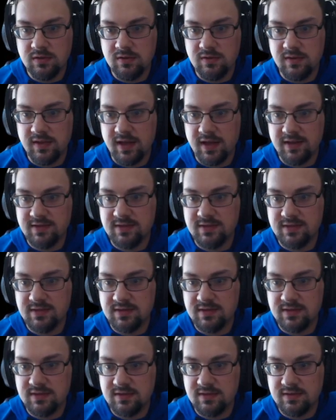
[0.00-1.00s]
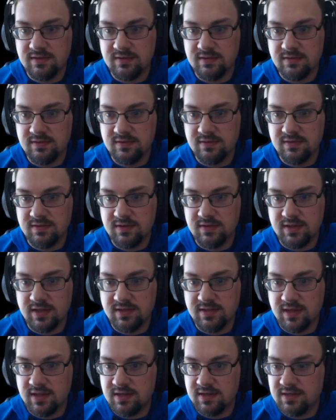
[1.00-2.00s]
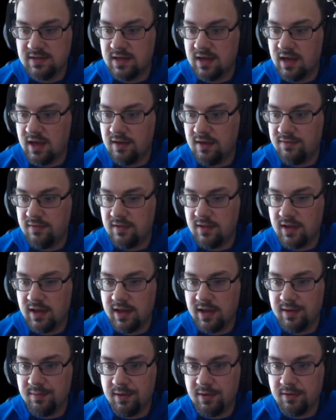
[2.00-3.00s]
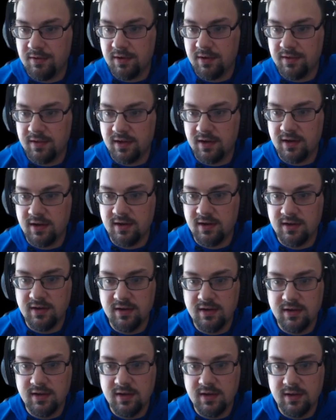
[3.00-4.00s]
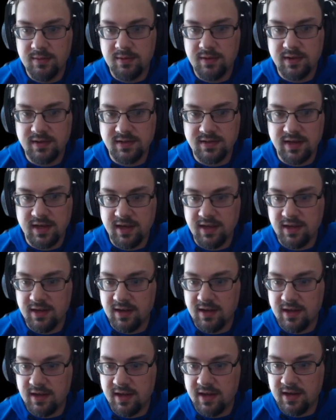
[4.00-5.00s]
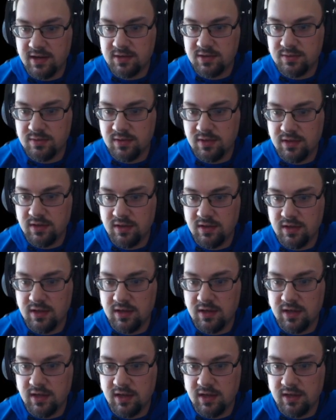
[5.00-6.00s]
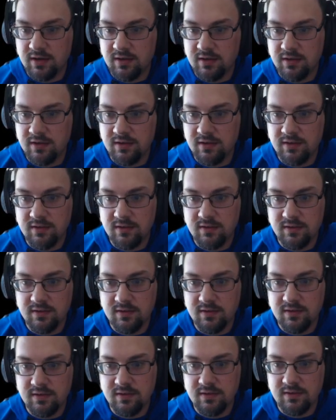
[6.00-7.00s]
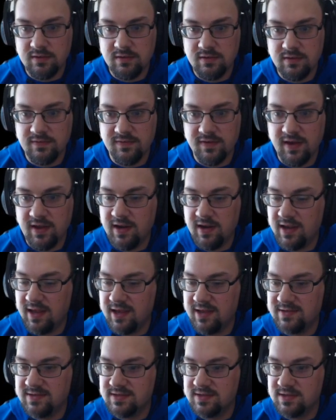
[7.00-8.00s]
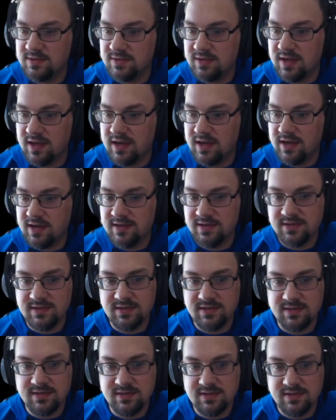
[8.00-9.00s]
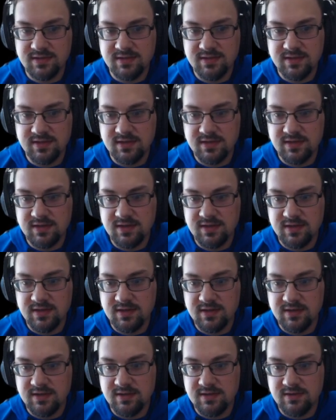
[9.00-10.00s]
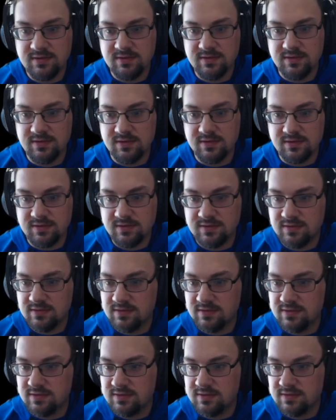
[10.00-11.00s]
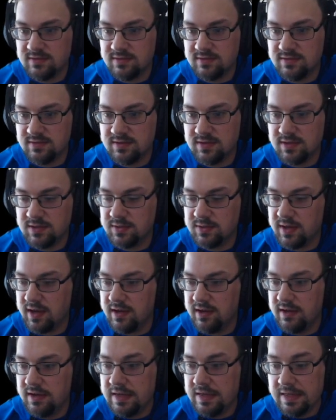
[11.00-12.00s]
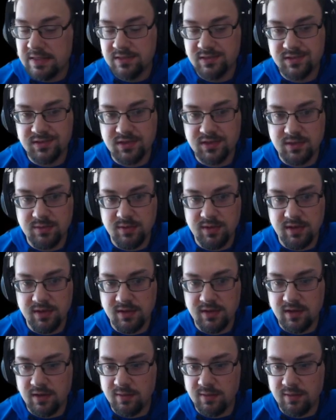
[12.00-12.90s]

that's a tough alignment right there, because I cannot actually get in to fight against those guys. Oh, okay. So this is going to be a little